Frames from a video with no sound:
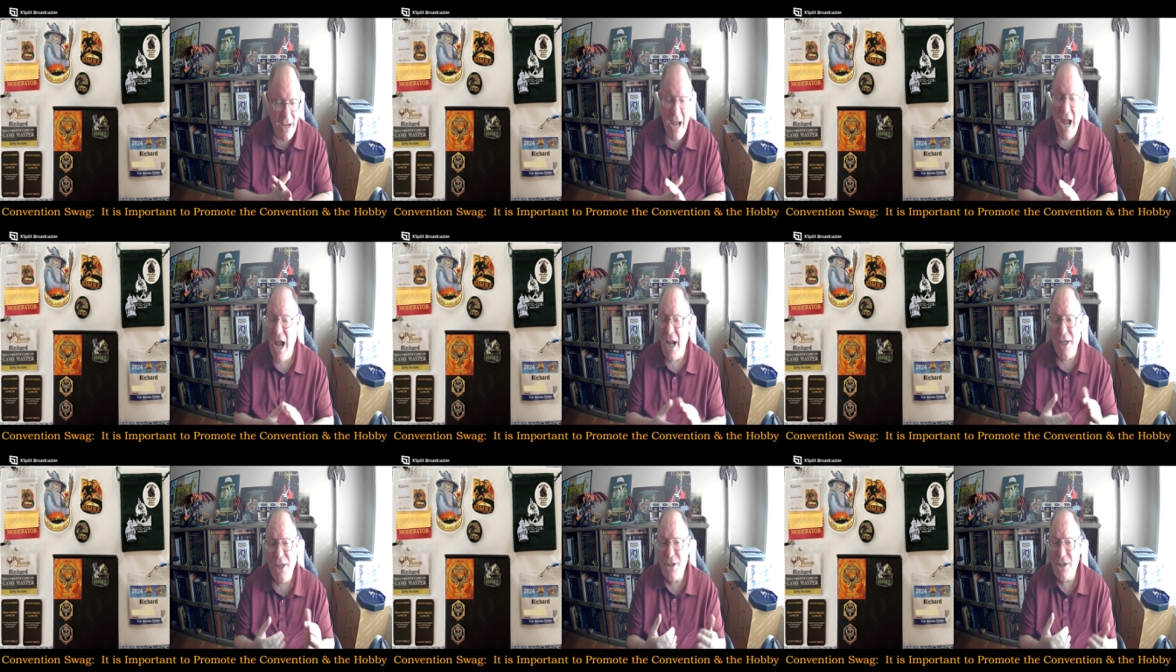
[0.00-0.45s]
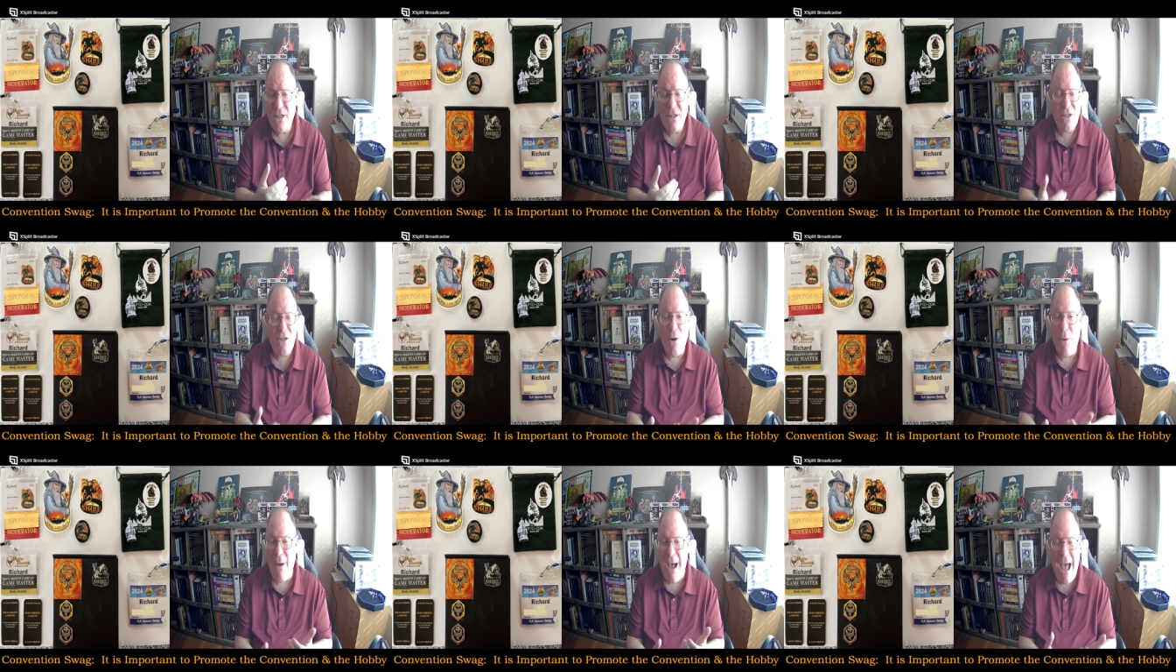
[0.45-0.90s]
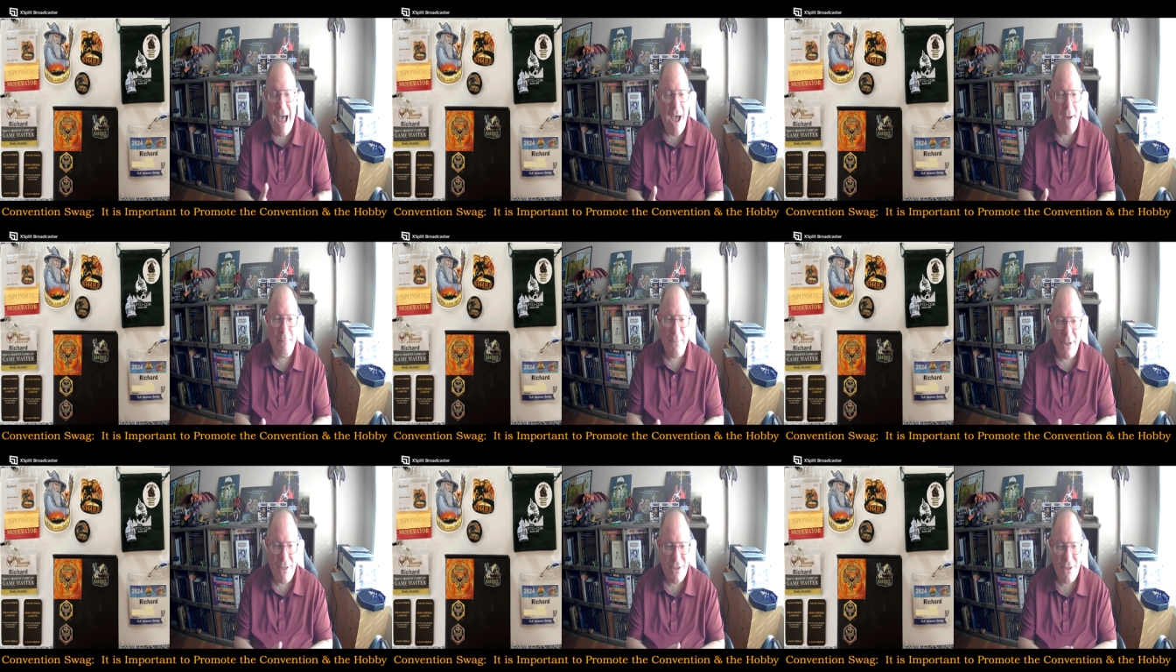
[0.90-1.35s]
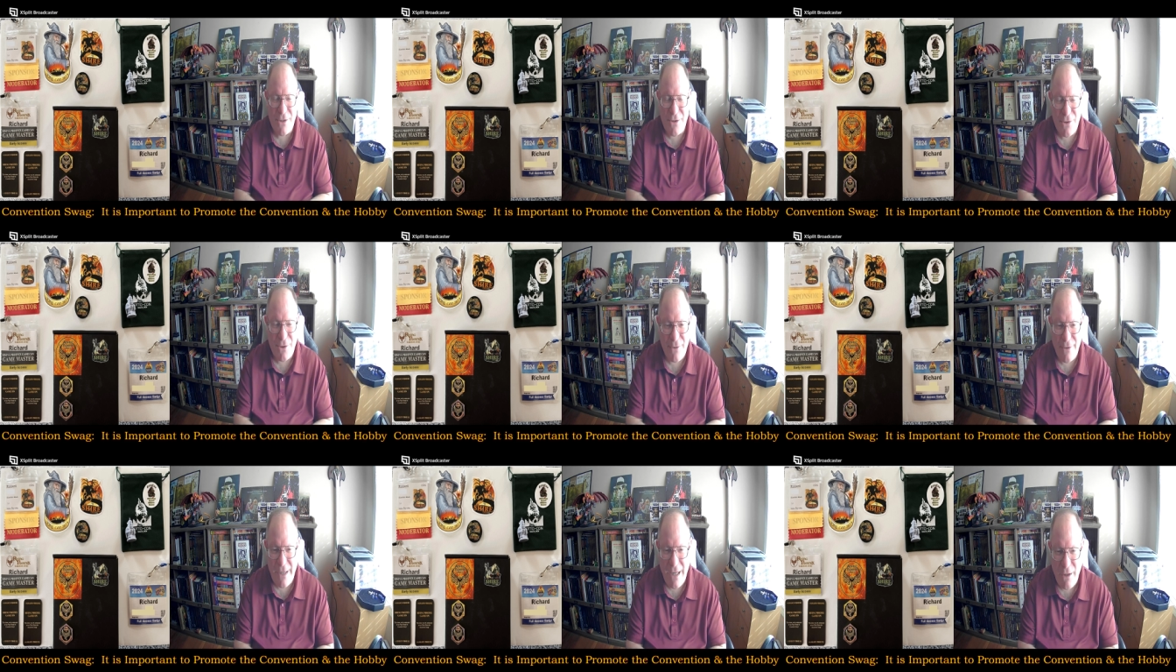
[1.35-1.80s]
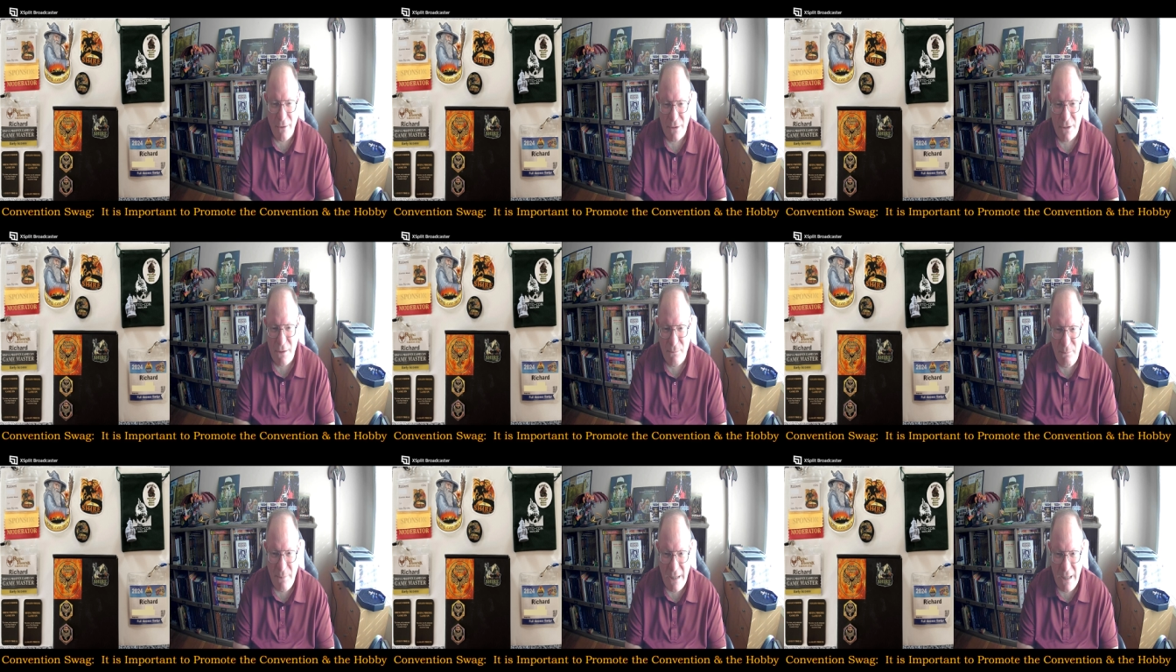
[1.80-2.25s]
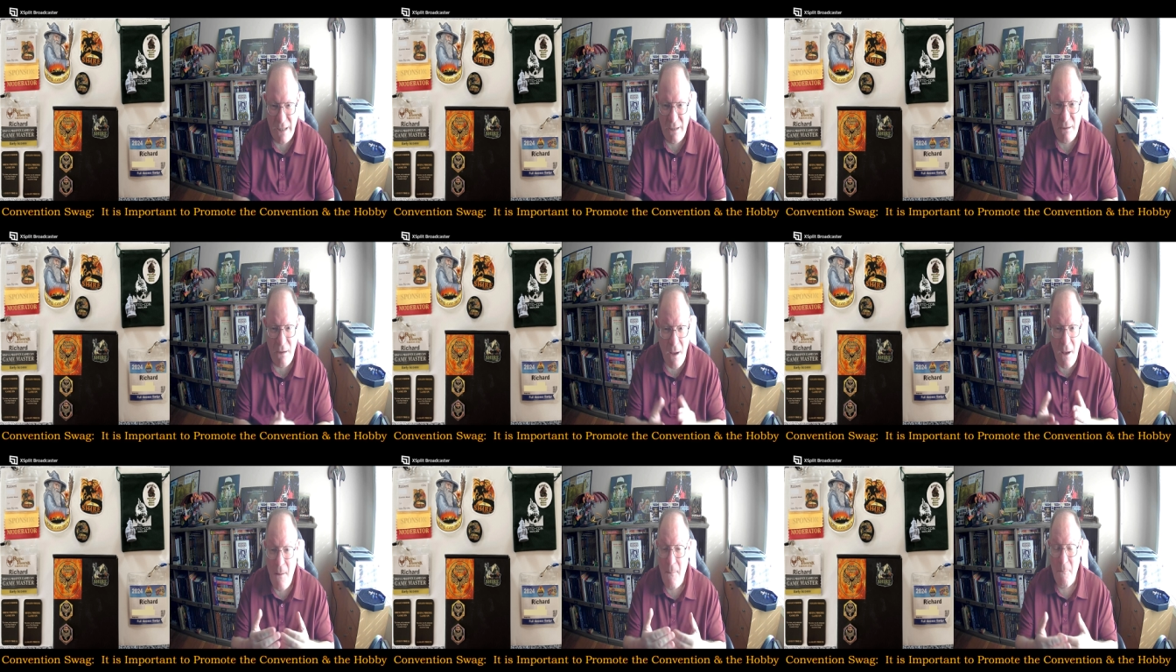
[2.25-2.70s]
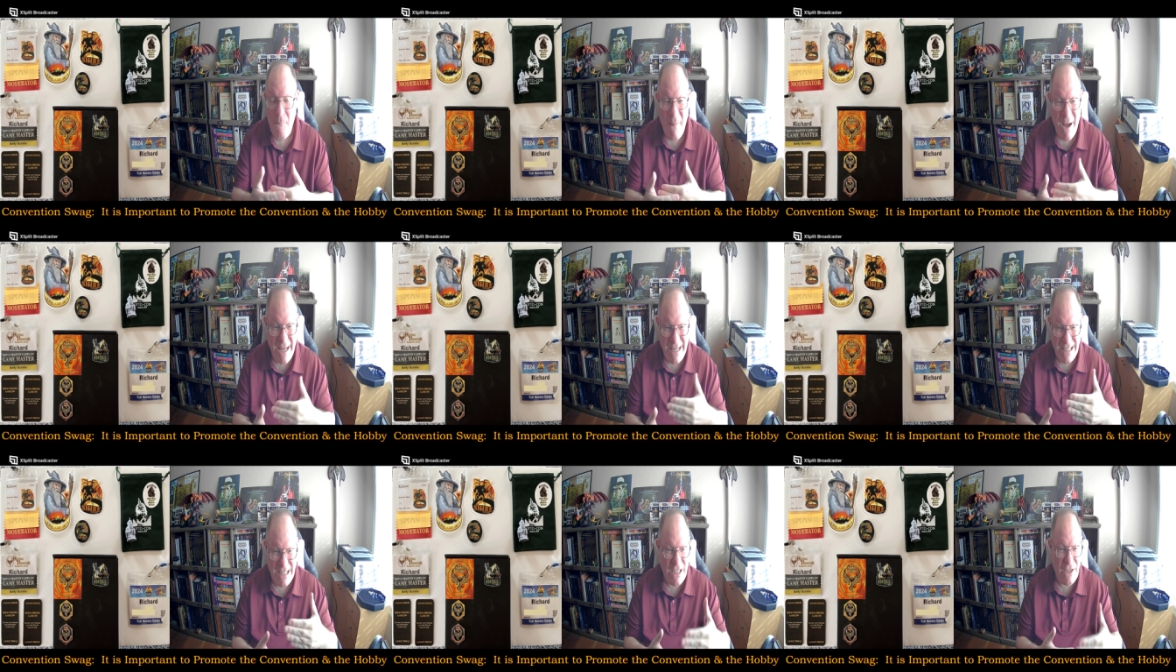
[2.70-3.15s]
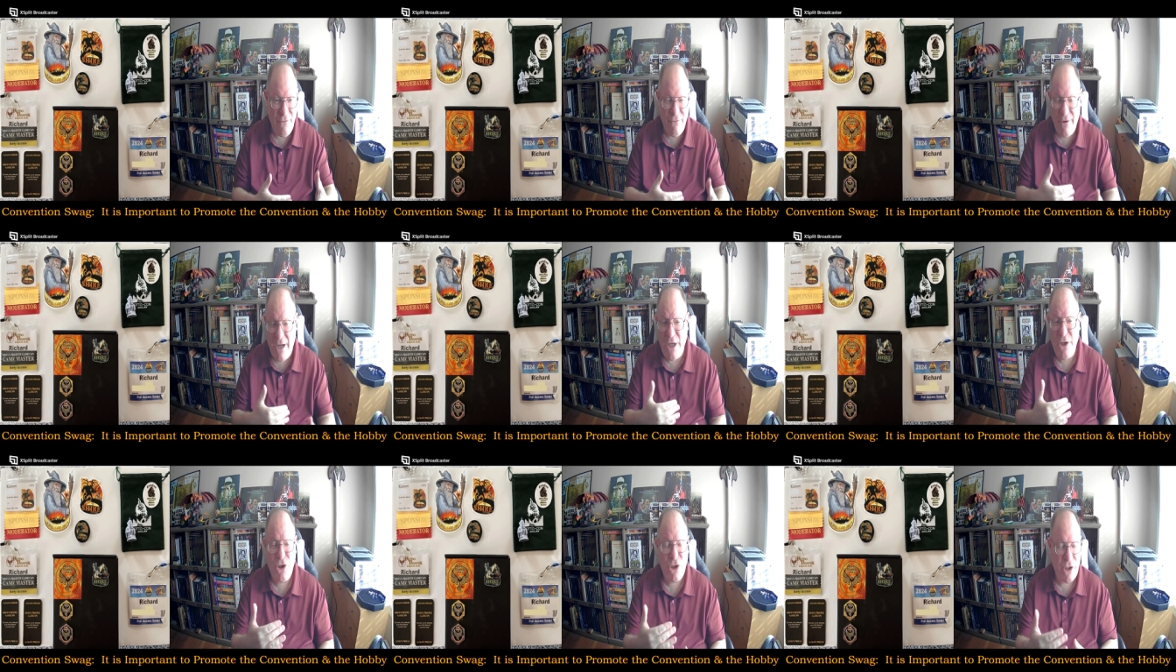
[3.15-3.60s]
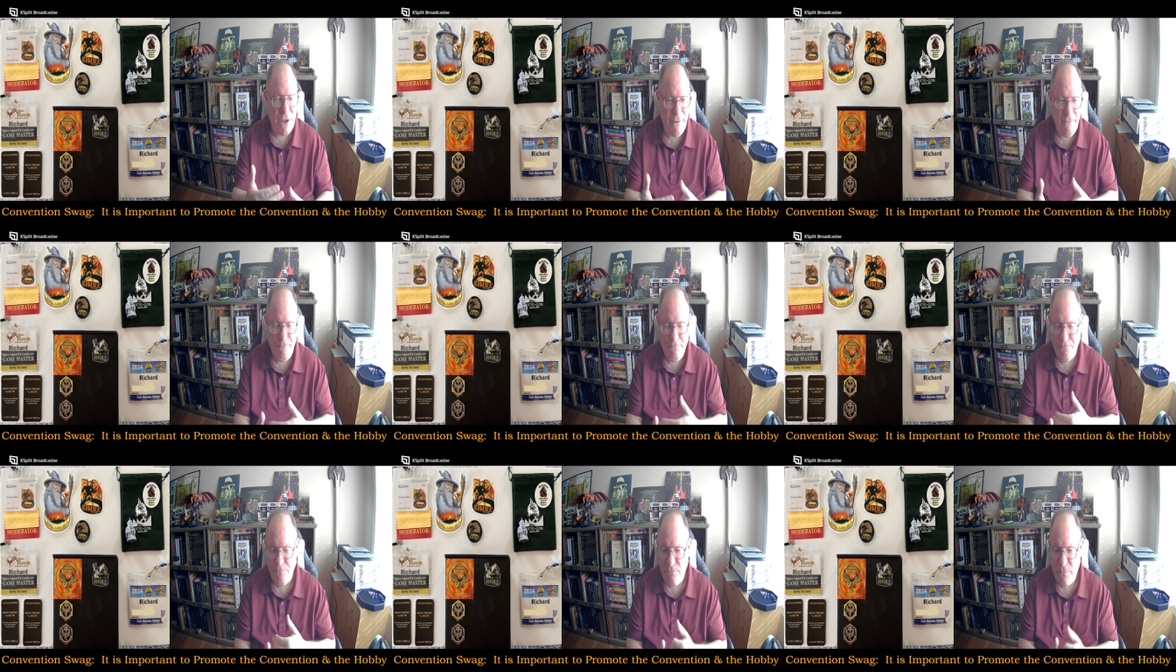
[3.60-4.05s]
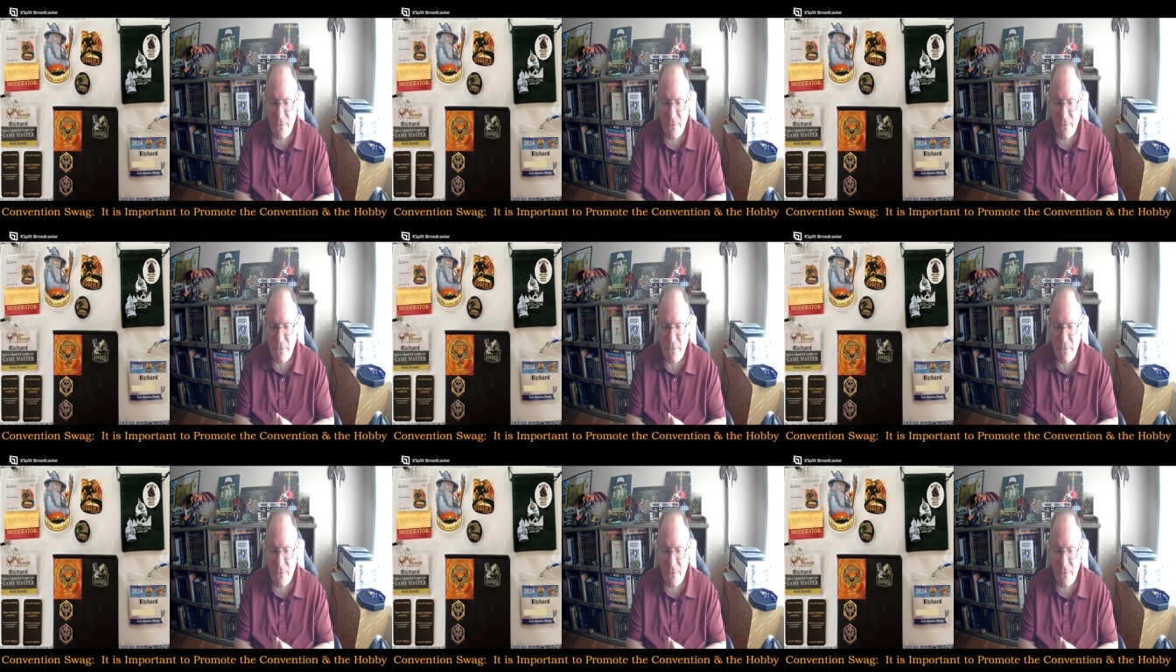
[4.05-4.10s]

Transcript: and it just so happened to turn out to be my convention